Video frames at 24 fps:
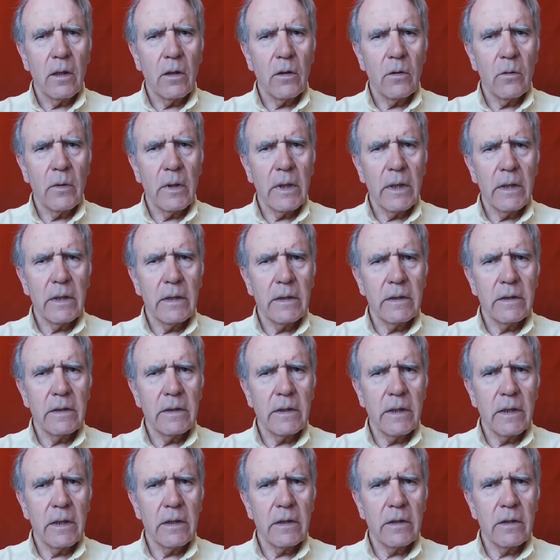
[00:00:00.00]
always
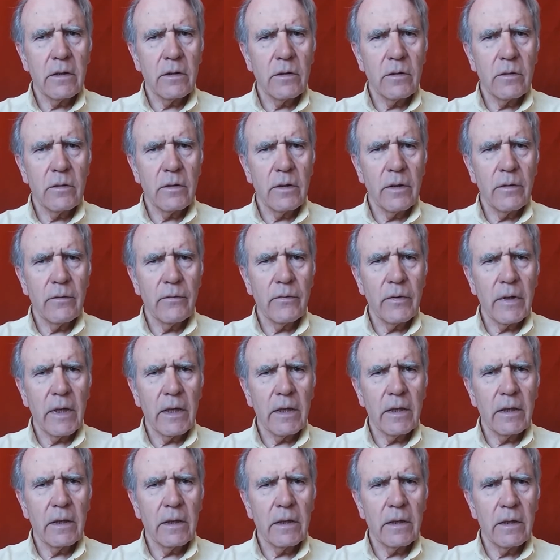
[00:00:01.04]
seeks to
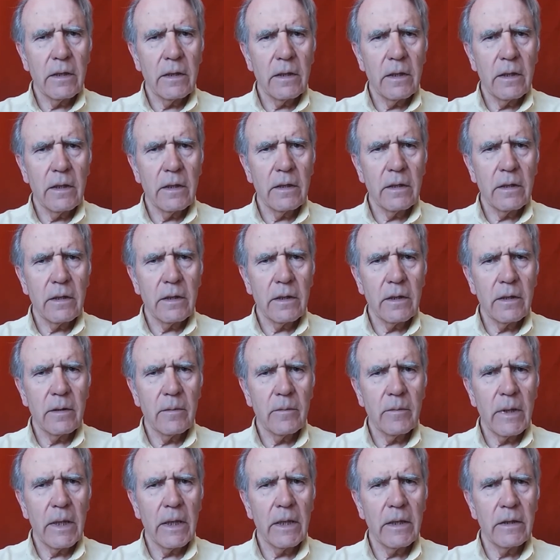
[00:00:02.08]
define it
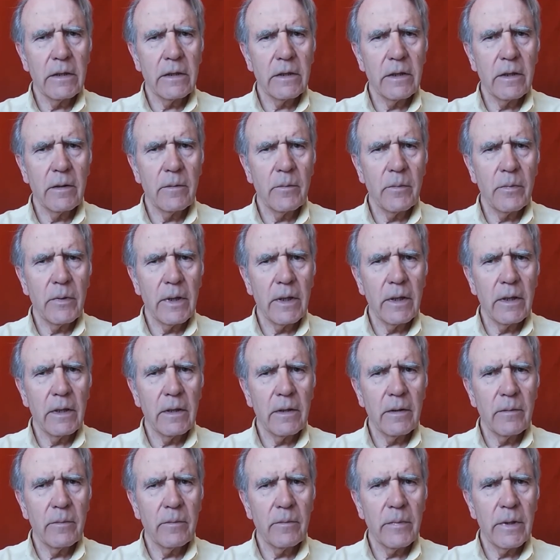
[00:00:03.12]
by
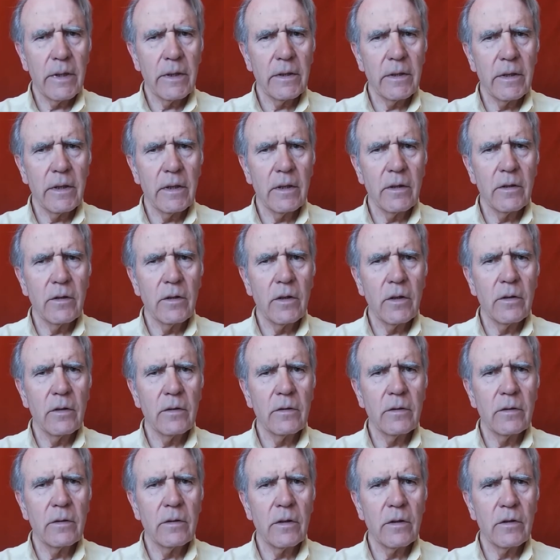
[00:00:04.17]
simpler, better
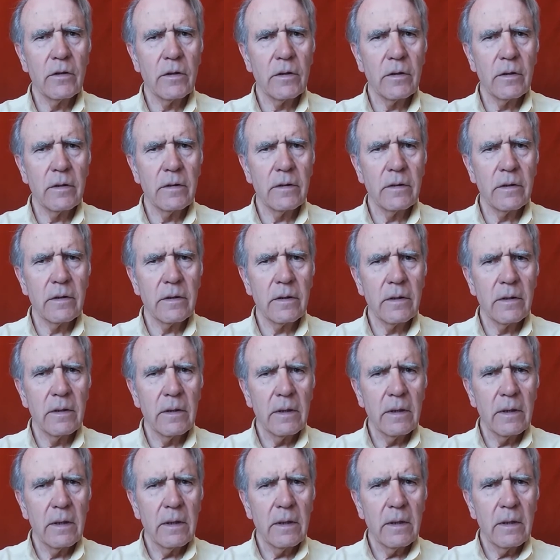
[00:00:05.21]
known notions,
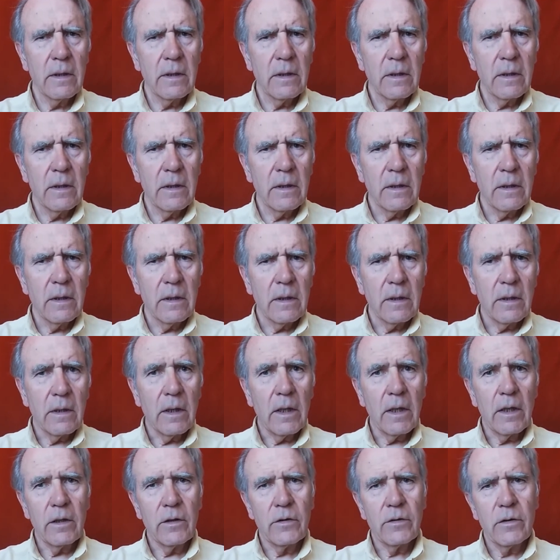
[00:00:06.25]

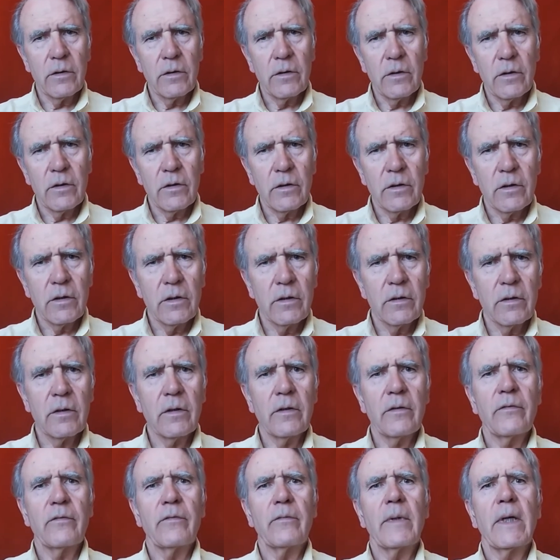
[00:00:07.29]
like the notion
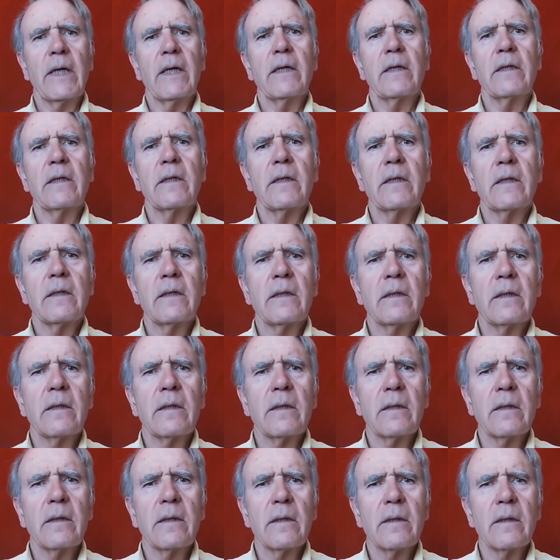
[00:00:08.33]
of man,
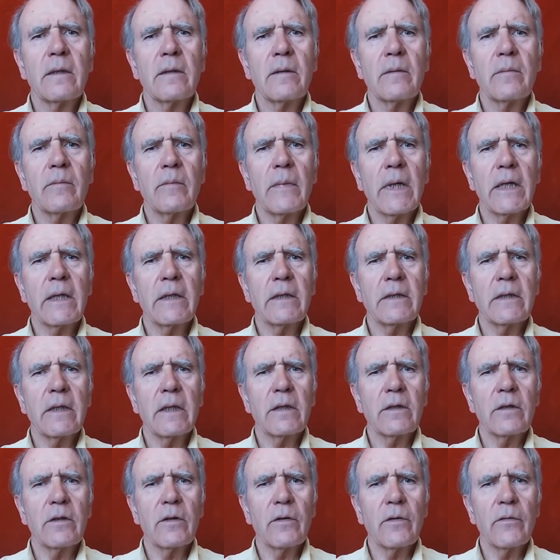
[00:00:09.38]
by
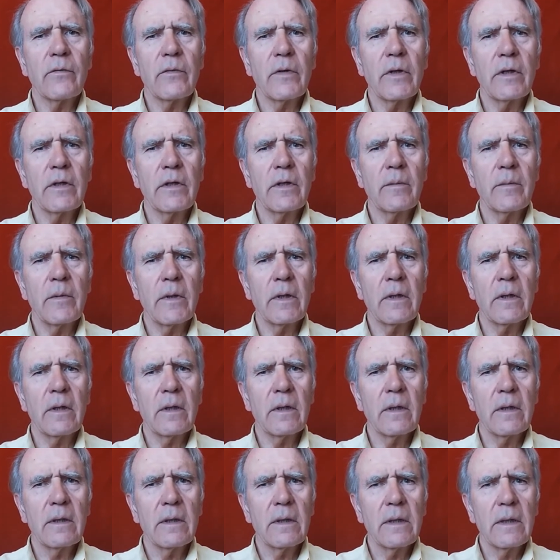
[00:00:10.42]
that of
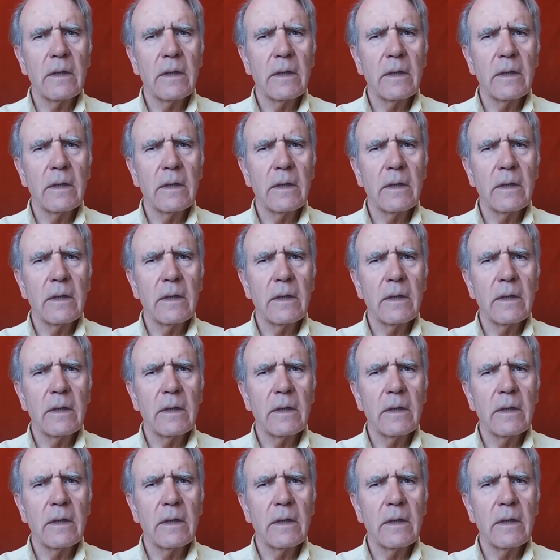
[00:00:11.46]
animal,